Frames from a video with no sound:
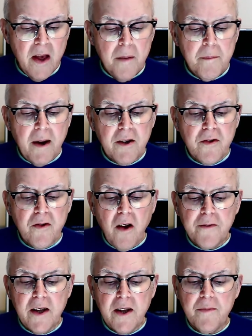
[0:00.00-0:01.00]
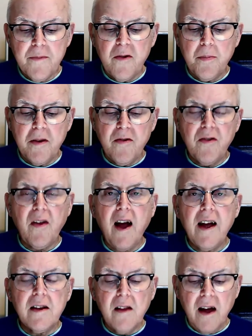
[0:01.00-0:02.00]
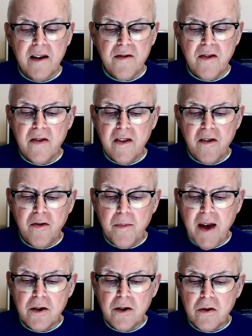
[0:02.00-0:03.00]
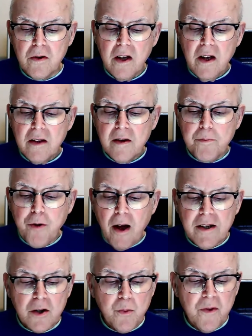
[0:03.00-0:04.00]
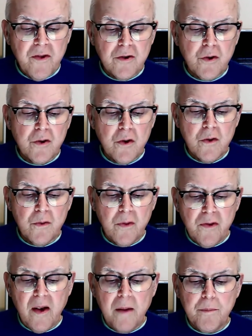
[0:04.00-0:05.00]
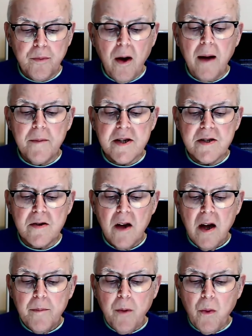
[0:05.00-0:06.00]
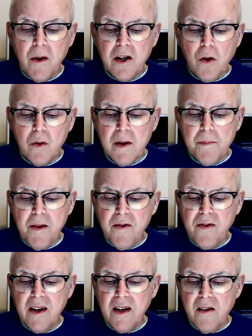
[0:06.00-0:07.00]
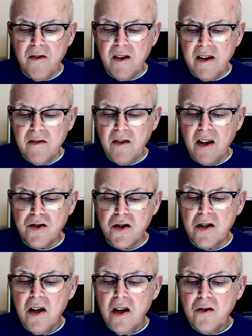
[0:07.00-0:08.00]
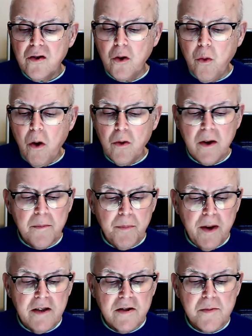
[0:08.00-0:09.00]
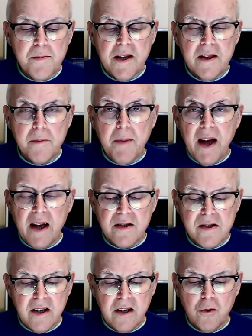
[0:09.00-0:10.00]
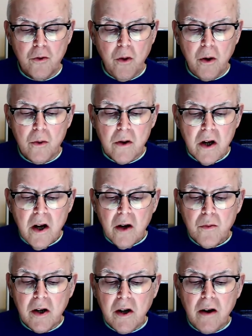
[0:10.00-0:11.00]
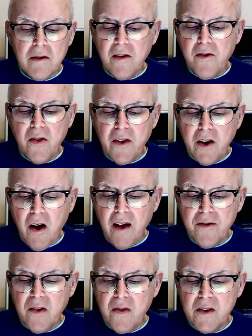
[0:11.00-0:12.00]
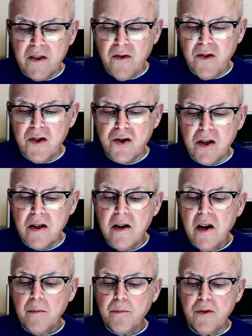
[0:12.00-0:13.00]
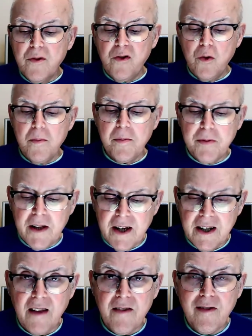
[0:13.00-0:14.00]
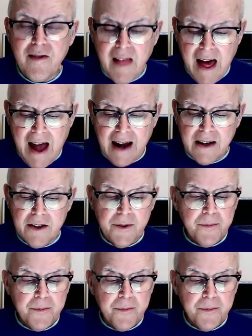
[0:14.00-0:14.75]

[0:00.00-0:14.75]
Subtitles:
Microsoft Teams has been stylized in this manner. The product was introduced with some promise, but what can only be seen as an intention to, quote, compete to be the best, end of quote, regardless of the cost of the decision, presumably against Slack,